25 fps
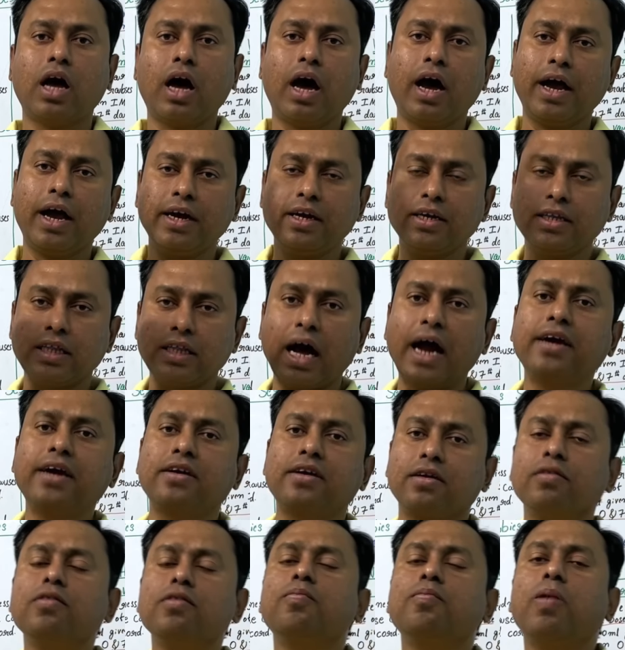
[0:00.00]
and
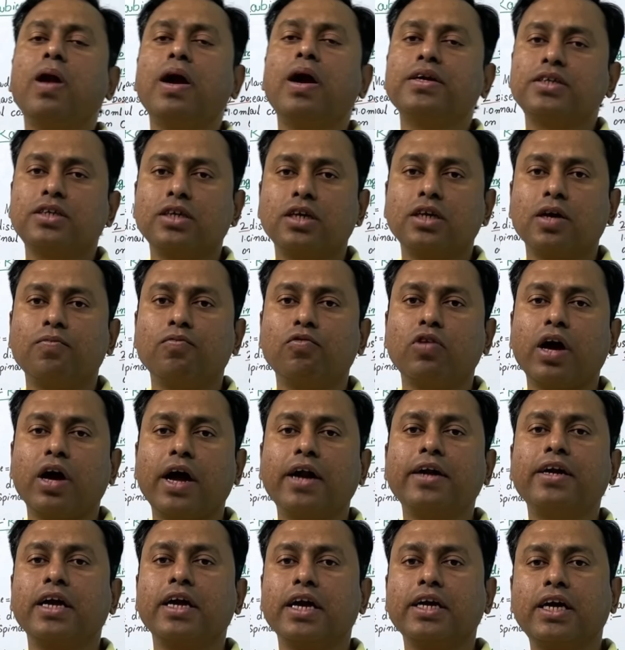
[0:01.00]
that blood serum we
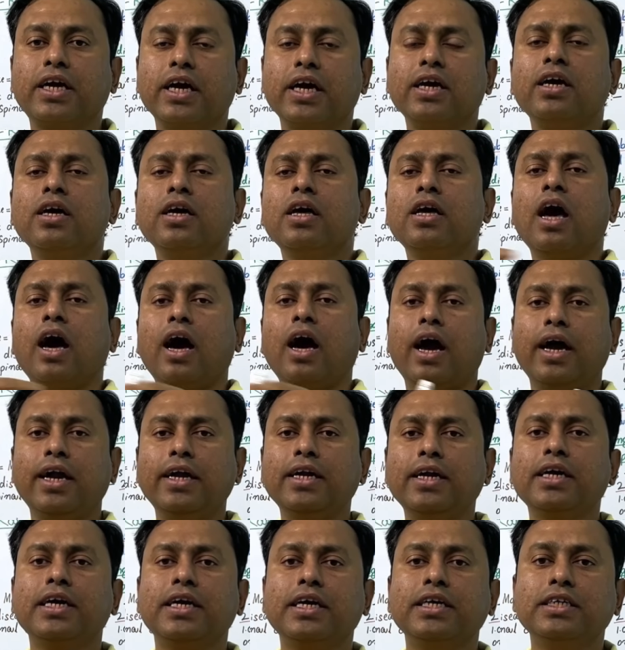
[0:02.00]
are taking
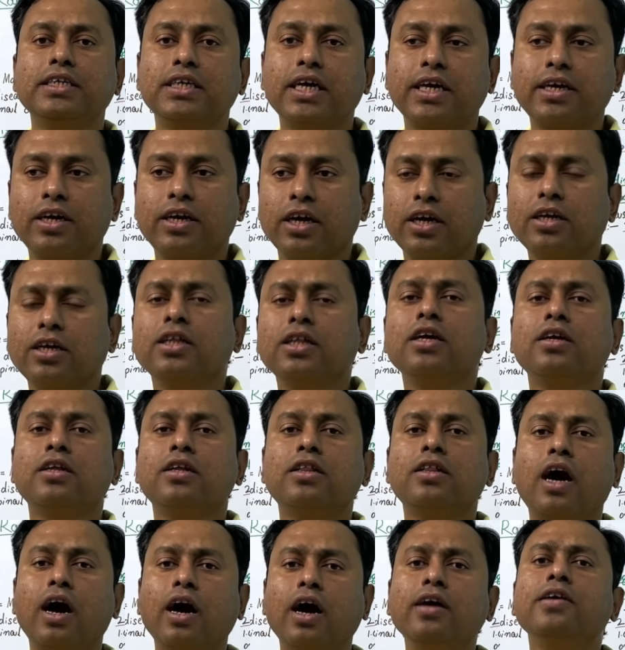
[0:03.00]
and injecting
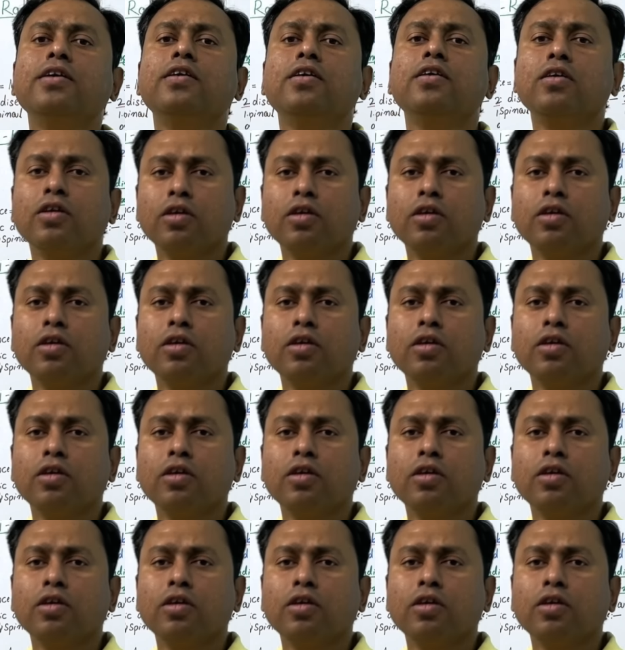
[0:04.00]
the